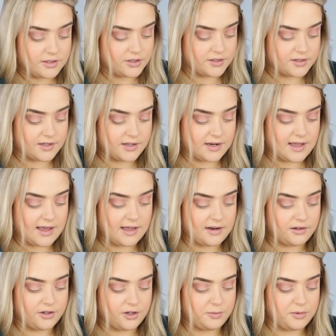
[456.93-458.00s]
It's just gonna add
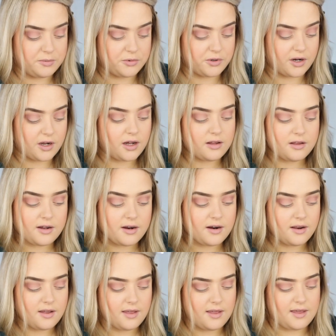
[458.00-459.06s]
a little bit more color